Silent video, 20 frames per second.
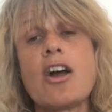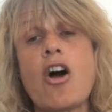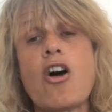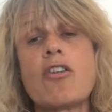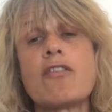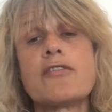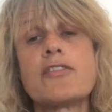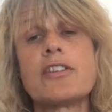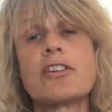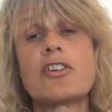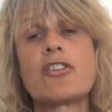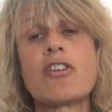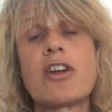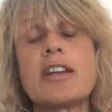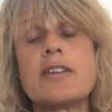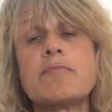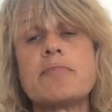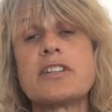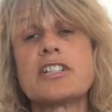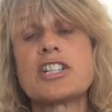off the
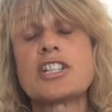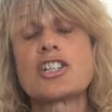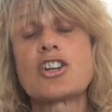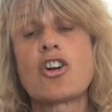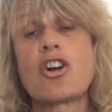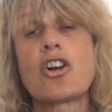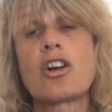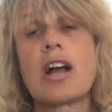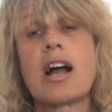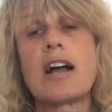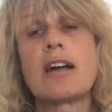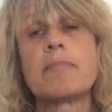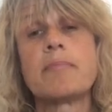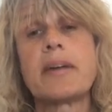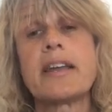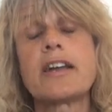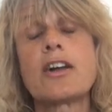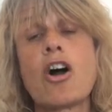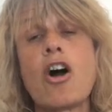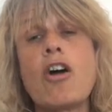Great British
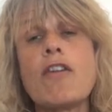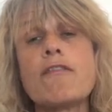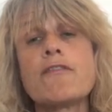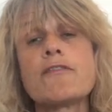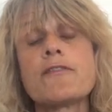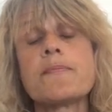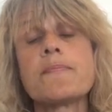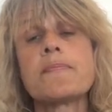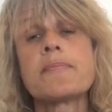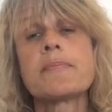Bake Off.